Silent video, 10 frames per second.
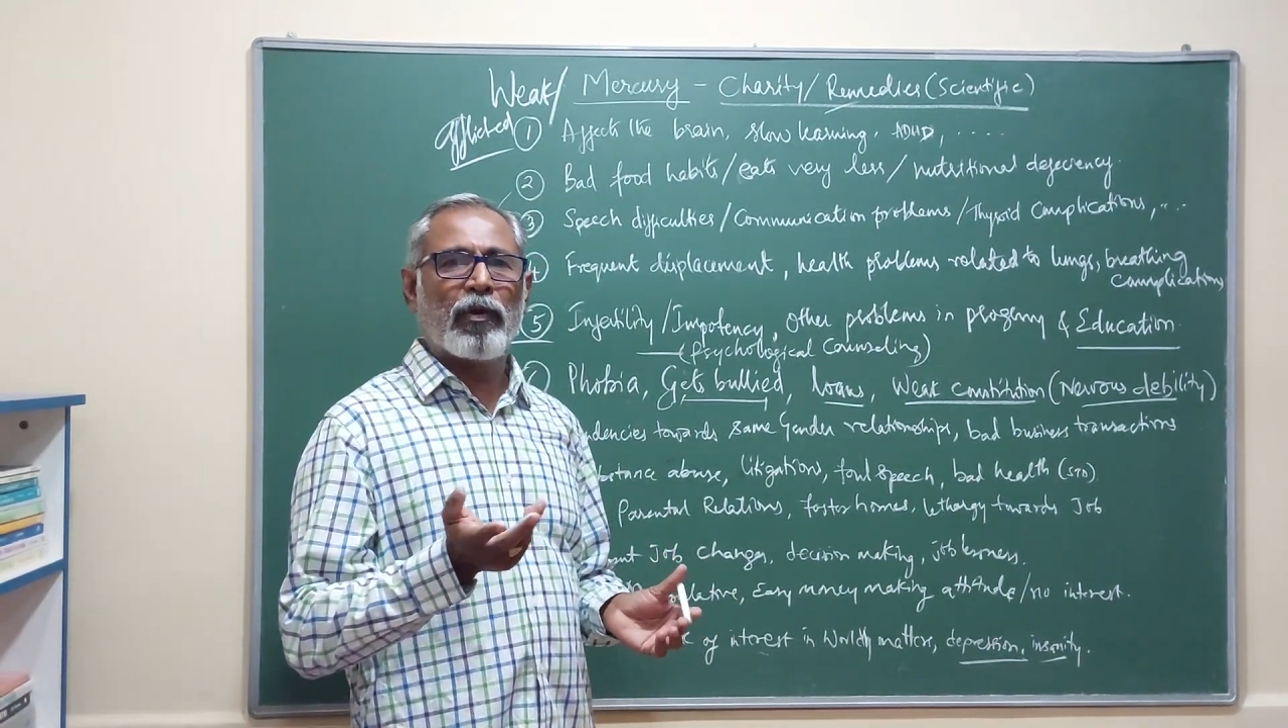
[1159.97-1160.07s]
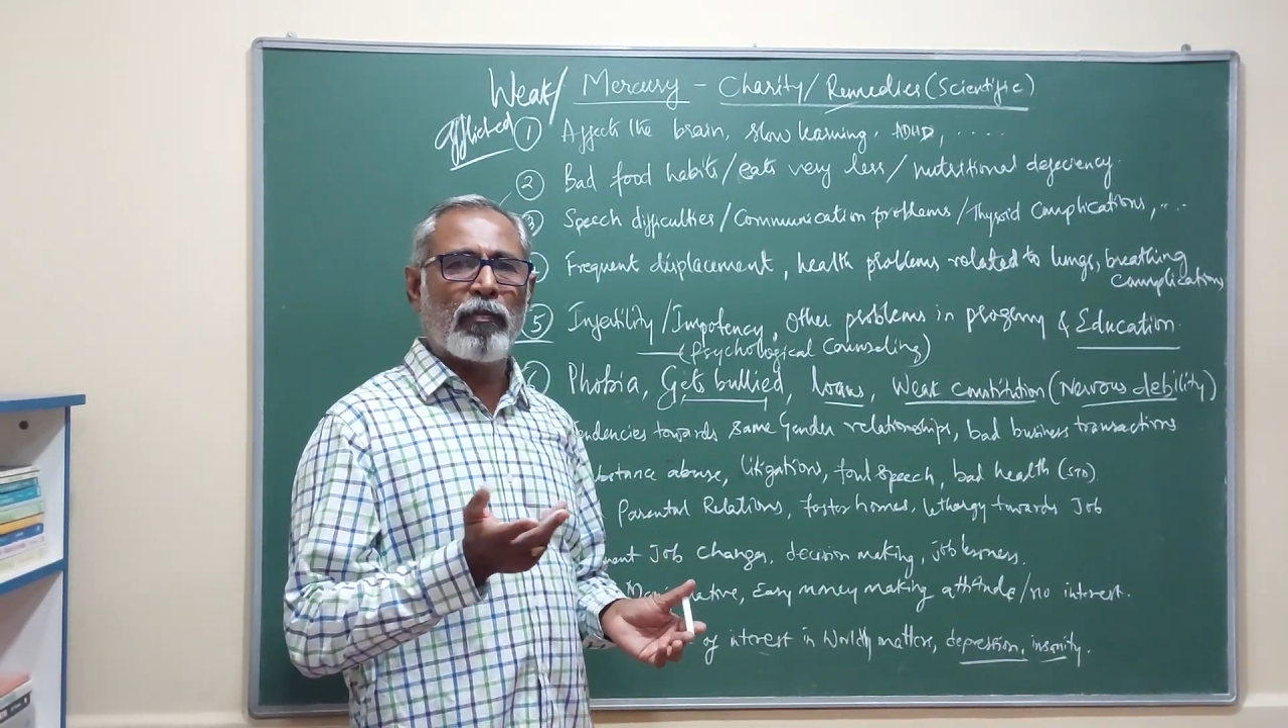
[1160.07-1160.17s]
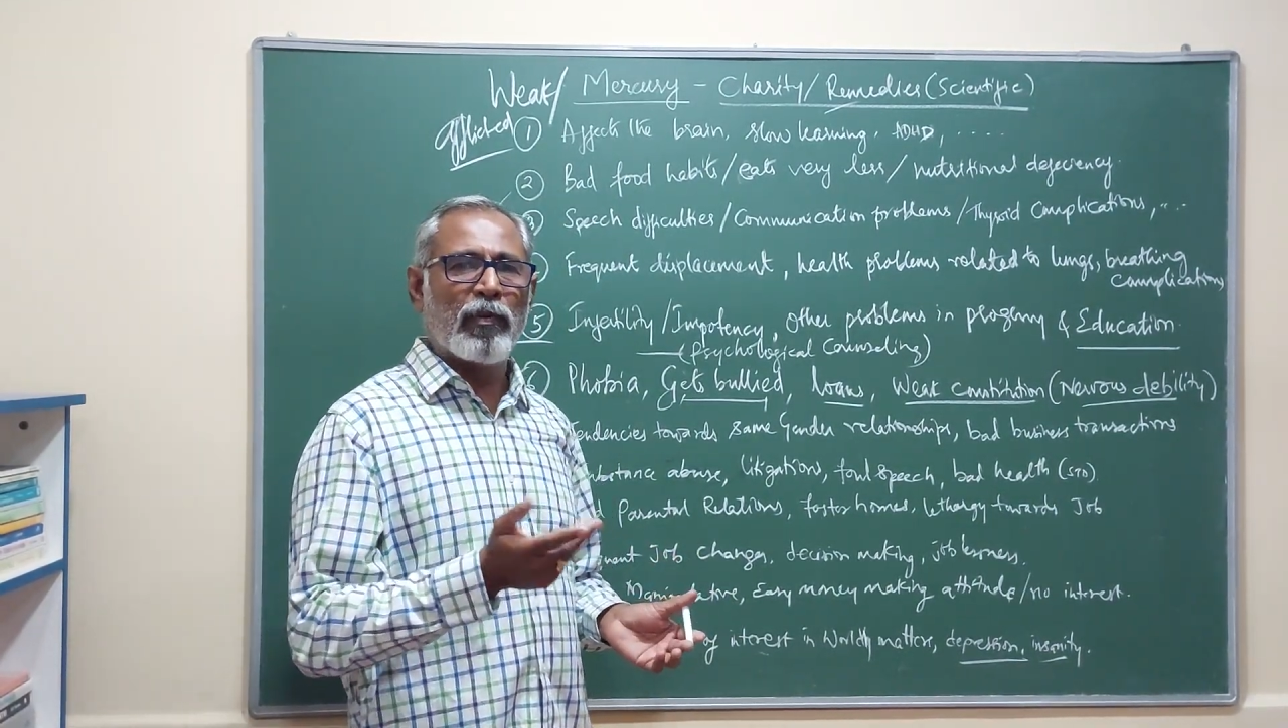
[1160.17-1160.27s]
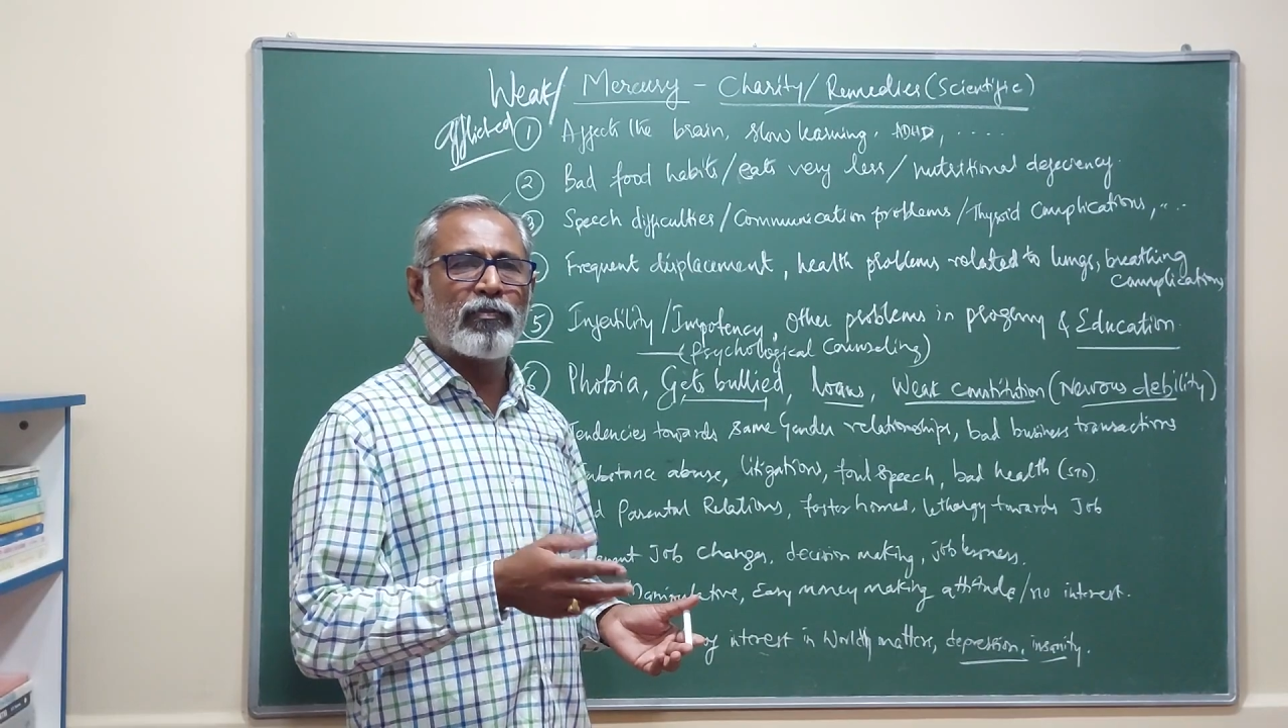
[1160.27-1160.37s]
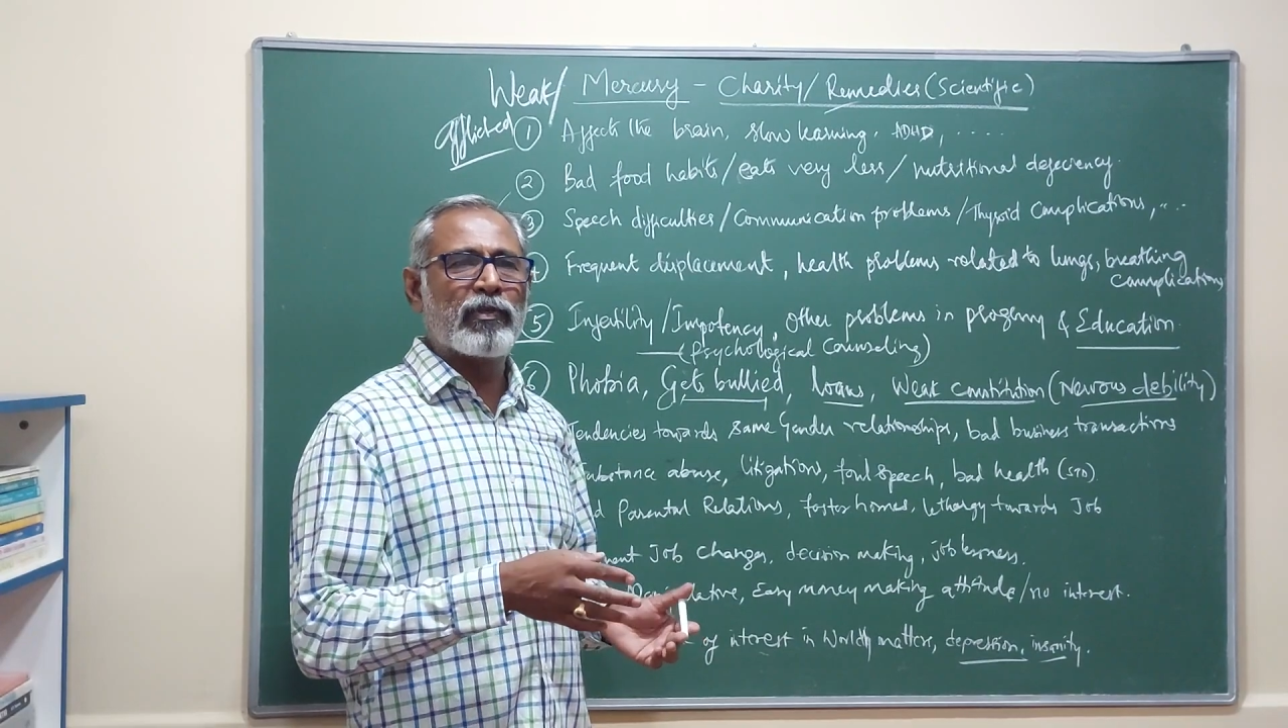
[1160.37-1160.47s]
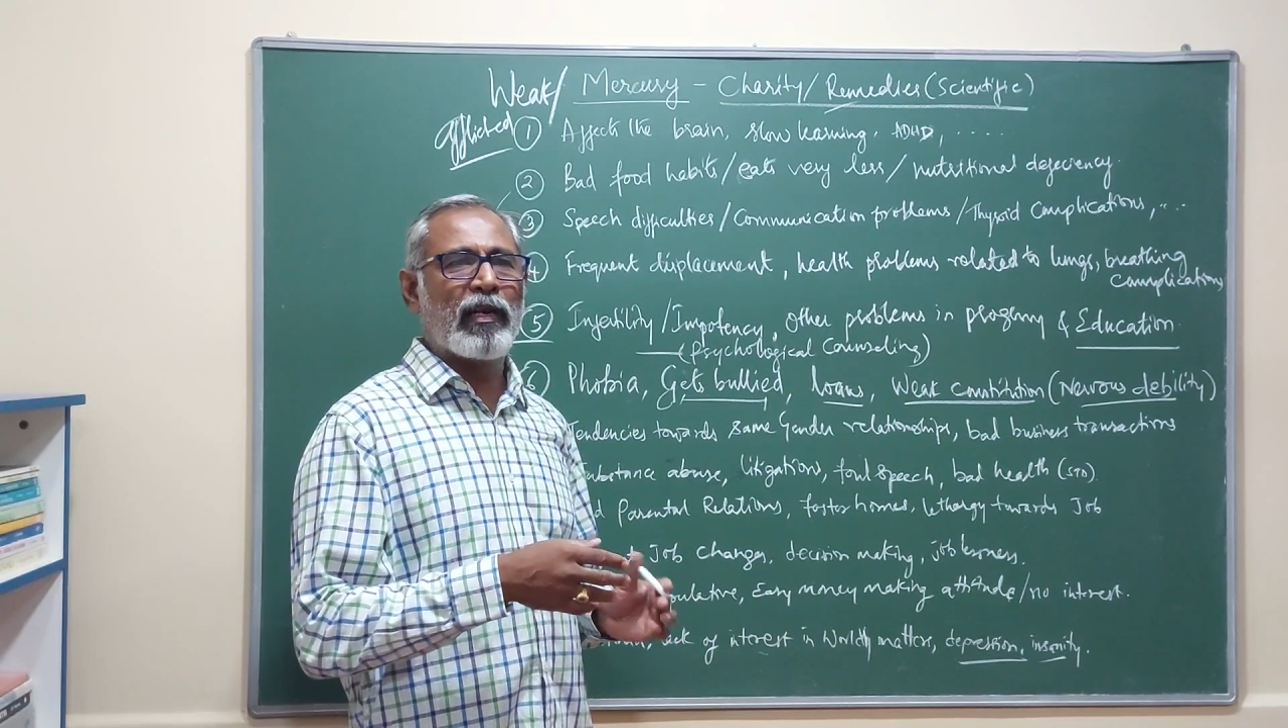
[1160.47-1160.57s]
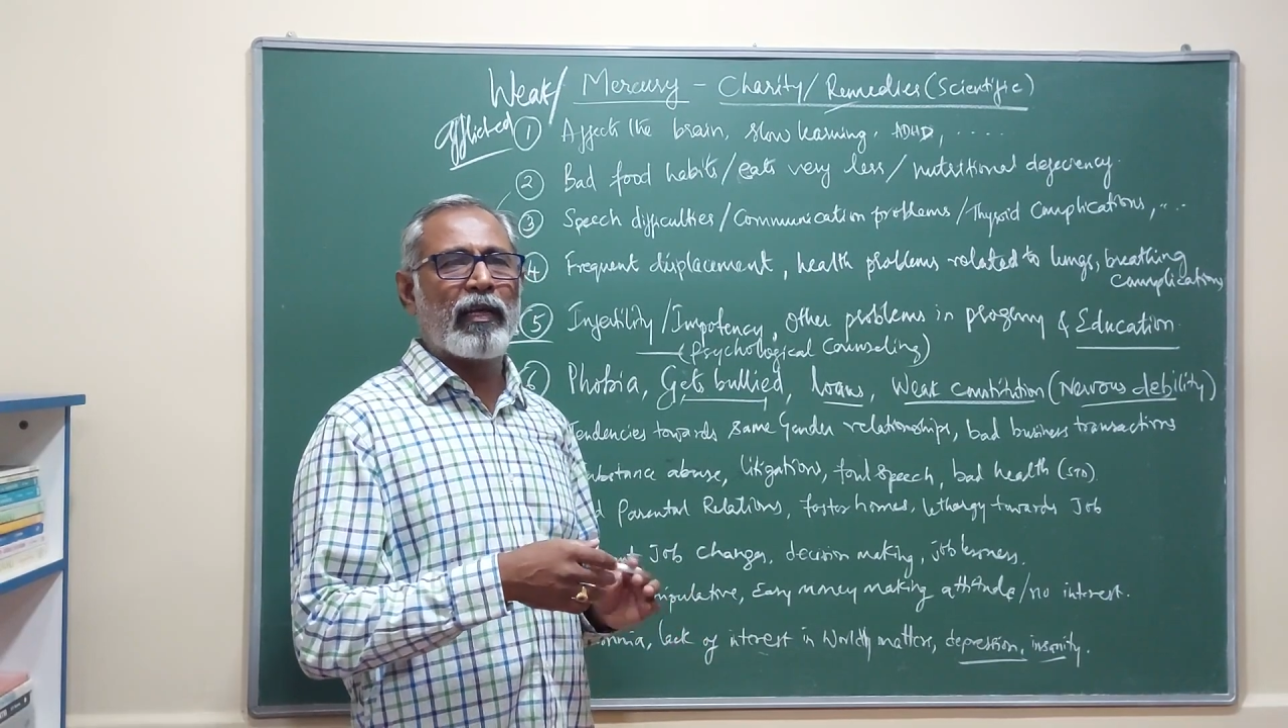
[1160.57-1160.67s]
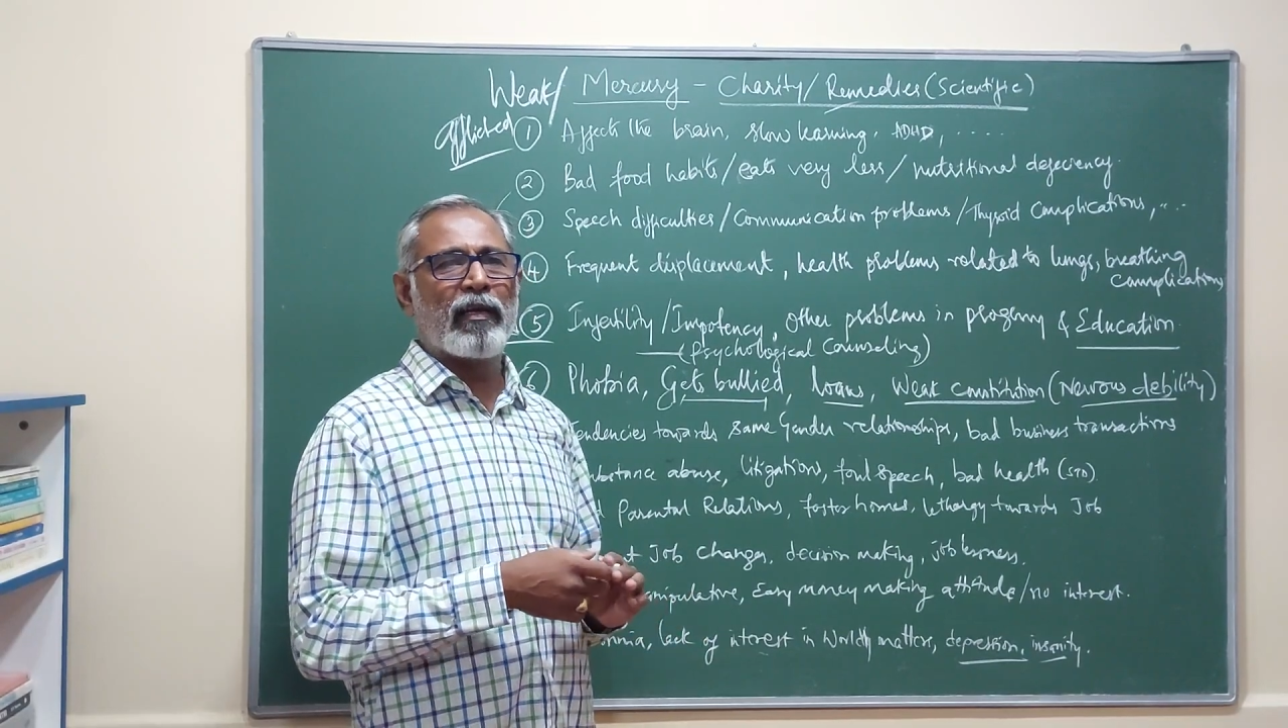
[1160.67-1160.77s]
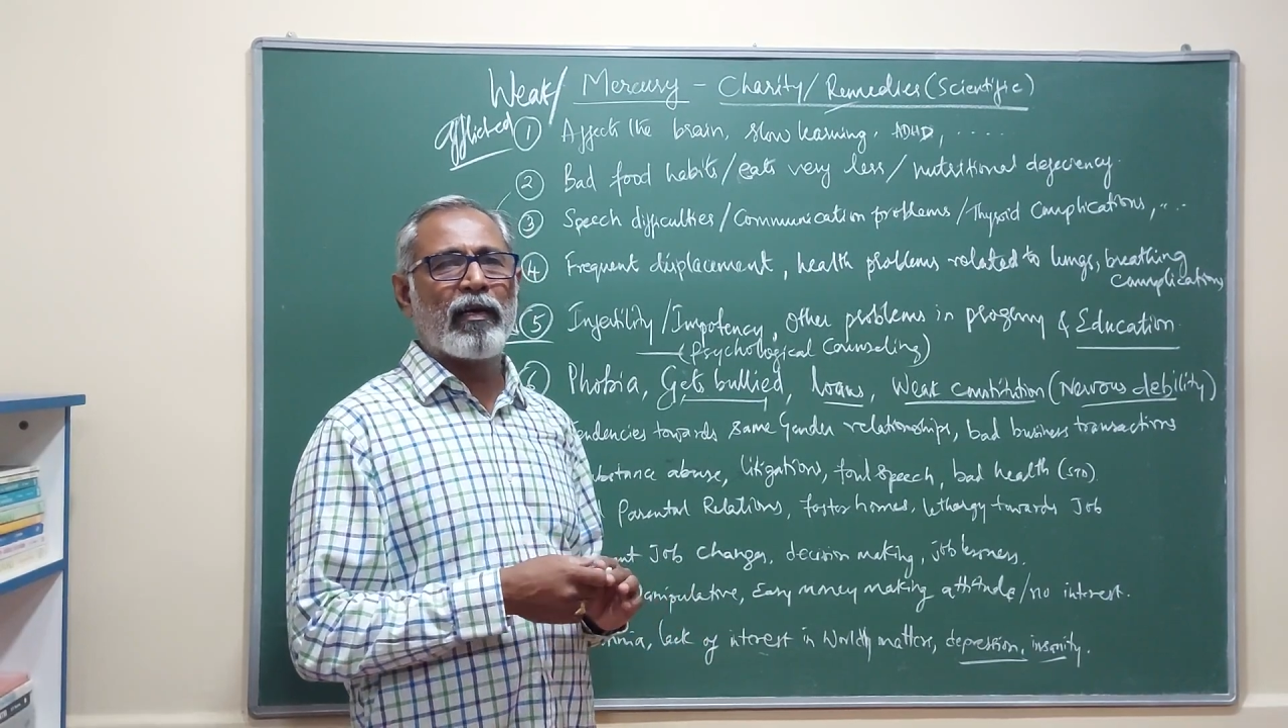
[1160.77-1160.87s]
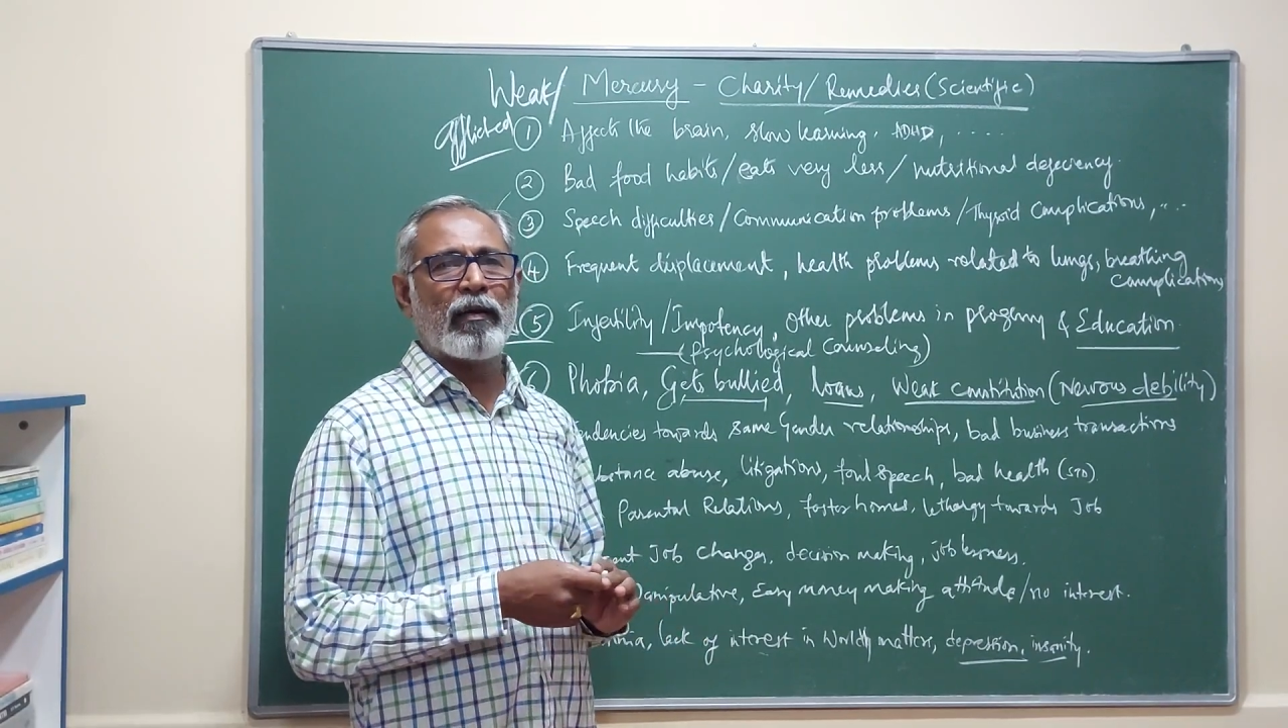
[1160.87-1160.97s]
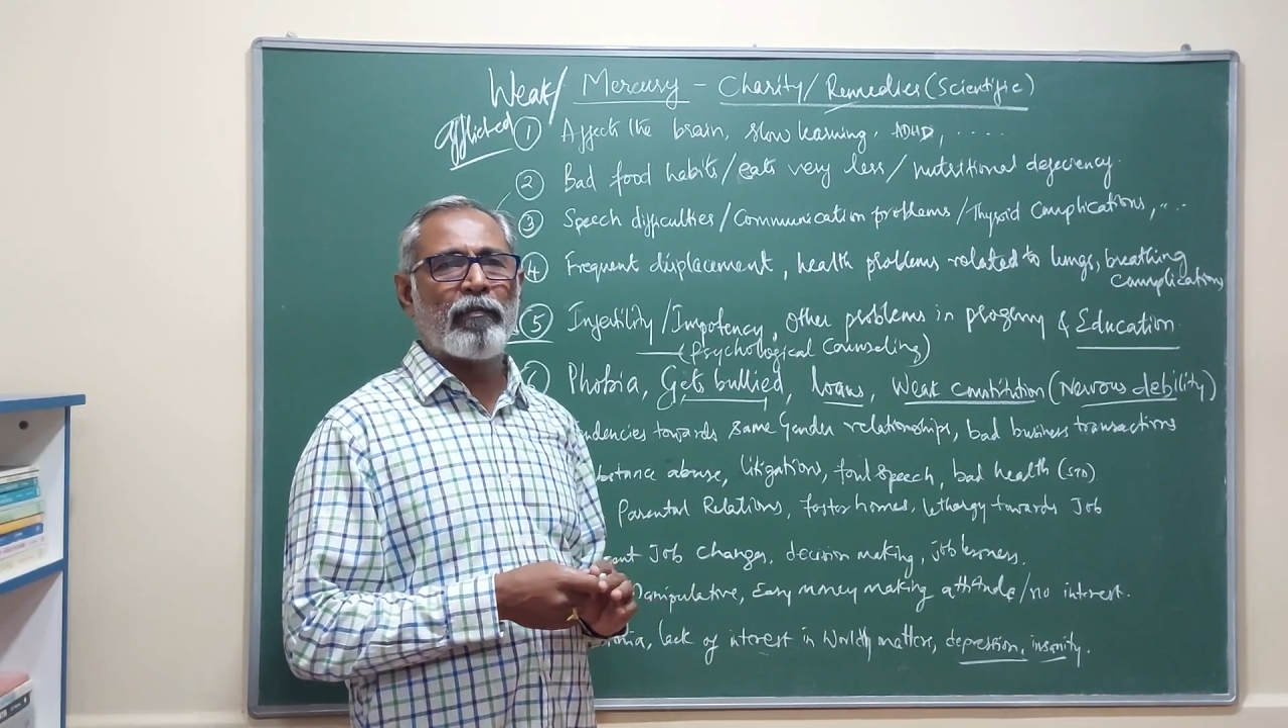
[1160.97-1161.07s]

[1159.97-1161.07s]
problems like